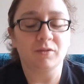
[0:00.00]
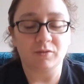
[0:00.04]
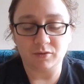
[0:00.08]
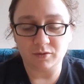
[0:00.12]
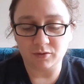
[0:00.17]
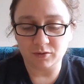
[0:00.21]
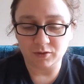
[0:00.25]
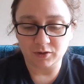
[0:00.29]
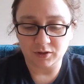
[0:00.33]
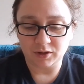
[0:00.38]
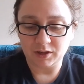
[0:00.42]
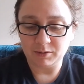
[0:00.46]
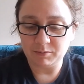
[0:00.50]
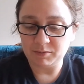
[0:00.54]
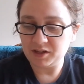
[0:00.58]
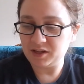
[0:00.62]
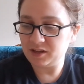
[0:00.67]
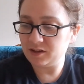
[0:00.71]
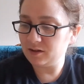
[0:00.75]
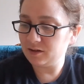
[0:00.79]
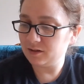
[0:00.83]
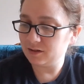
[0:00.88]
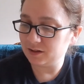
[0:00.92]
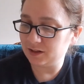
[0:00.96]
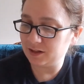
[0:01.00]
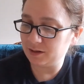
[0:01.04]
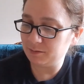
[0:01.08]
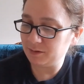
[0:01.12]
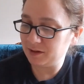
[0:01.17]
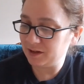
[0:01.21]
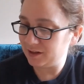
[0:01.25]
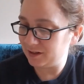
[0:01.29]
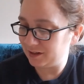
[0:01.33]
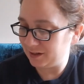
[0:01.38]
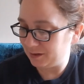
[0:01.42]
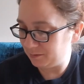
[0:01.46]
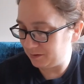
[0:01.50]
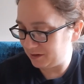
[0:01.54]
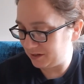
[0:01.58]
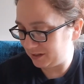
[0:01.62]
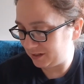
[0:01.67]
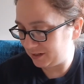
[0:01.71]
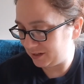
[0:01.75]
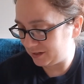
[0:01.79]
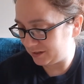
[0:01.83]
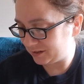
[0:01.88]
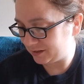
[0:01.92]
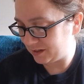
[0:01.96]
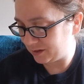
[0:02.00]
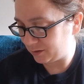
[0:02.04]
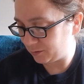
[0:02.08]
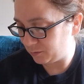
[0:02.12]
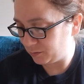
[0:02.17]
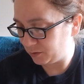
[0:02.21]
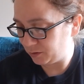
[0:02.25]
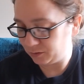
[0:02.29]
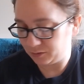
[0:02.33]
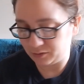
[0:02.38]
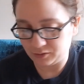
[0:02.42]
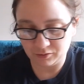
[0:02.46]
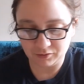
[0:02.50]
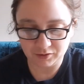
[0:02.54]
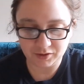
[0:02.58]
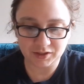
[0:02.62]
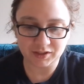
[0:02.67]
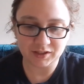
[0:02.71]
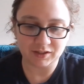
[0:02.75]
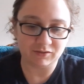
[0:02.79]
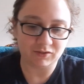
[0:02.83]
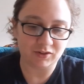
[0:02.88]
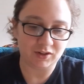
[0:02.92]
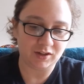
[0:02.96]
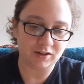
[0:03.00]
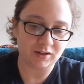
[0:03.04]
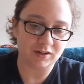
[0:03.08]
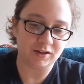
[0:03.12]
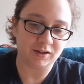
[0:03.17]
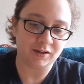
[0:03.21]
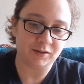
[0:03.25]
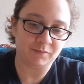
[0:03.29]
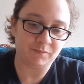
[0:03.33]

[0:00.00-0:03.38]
Hold on, let me get the exact quote. 379.